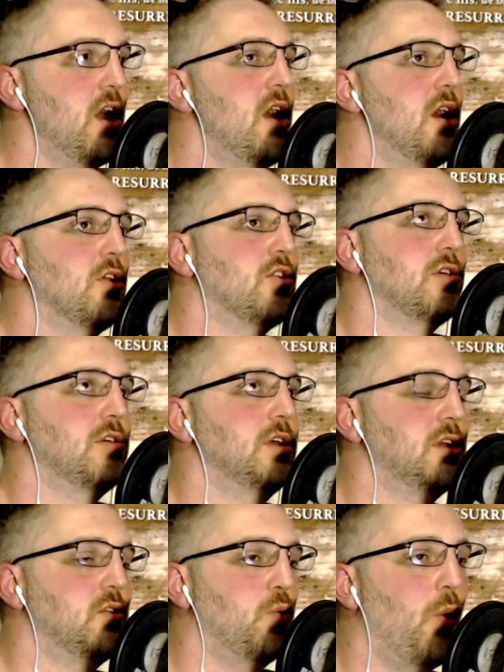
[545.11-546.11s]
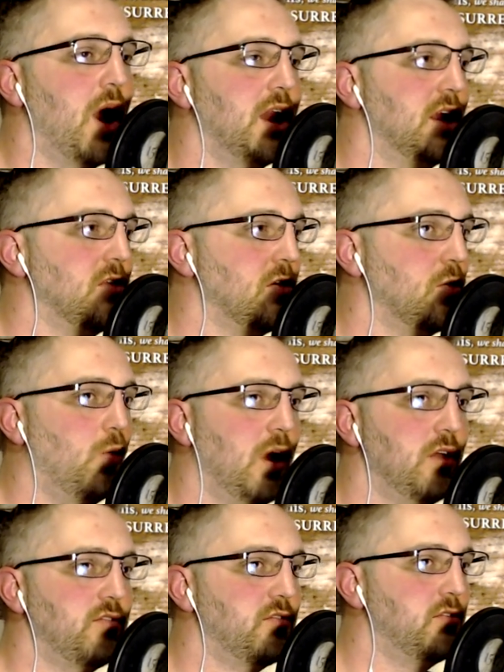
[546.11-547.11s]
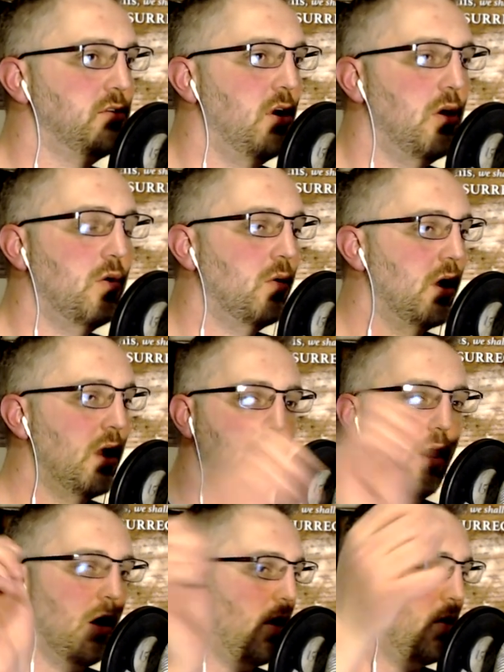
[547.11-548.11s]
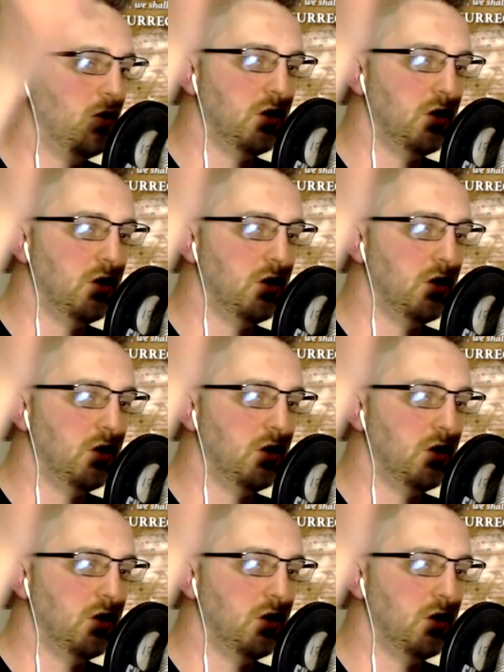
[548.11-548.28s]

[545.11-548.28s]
turned it into wine, and there was no hocus